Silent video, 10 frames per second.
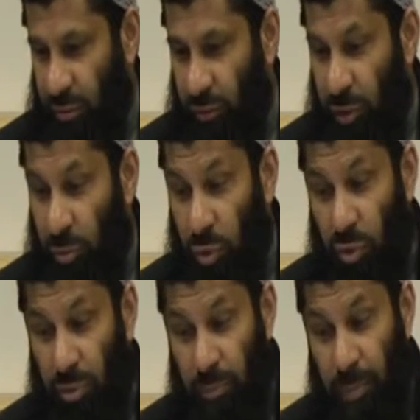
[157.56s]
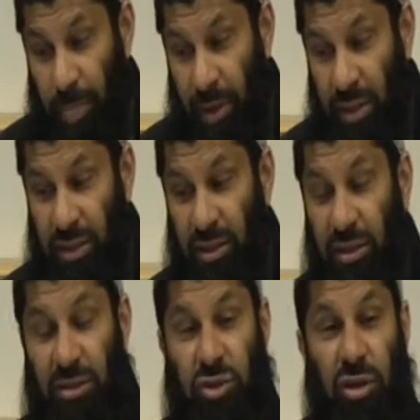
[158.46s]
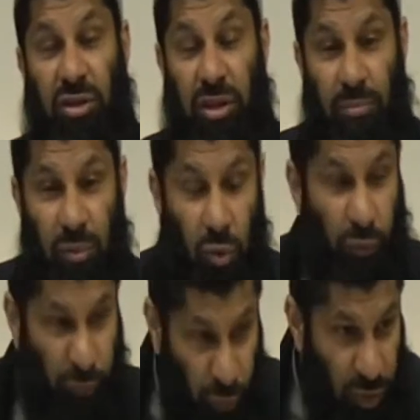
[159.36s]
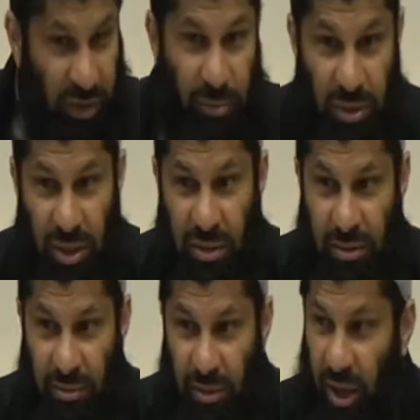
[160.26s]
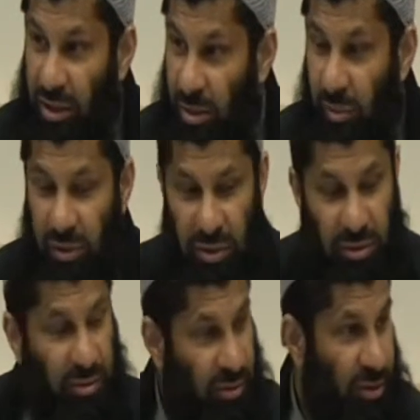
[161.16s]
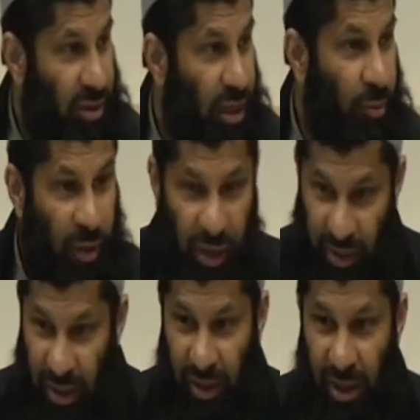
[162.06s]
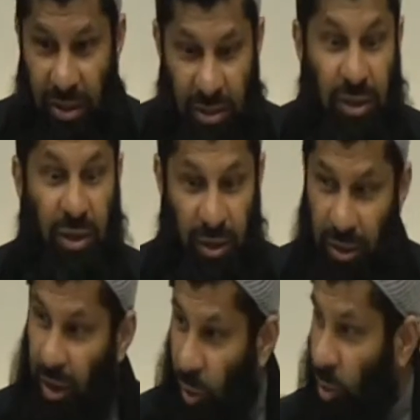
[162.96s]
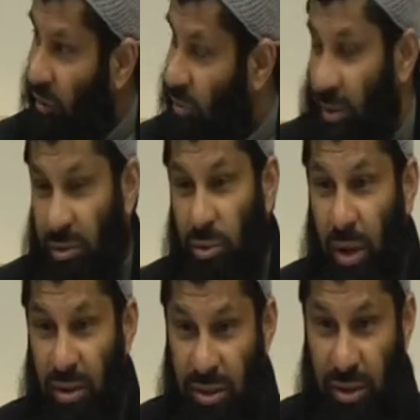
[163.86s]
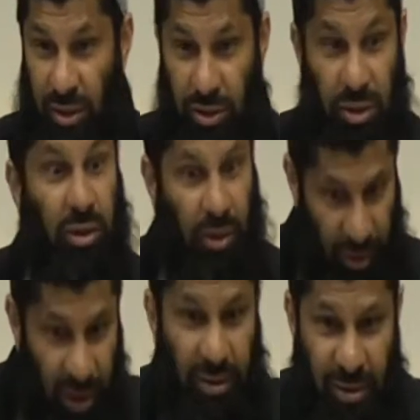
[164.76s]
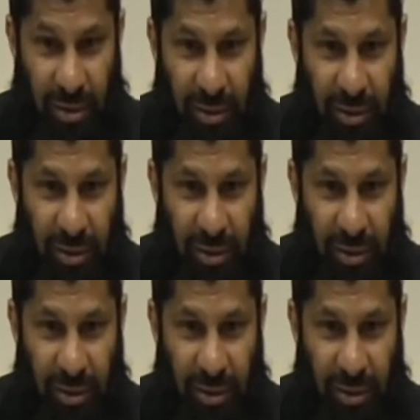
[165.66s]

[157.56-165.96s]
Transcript: Furthermore, he didn't instruct them or force them to eat. Like some of us today, we get guests, our wife spent 2 hours in the kitchen, eat,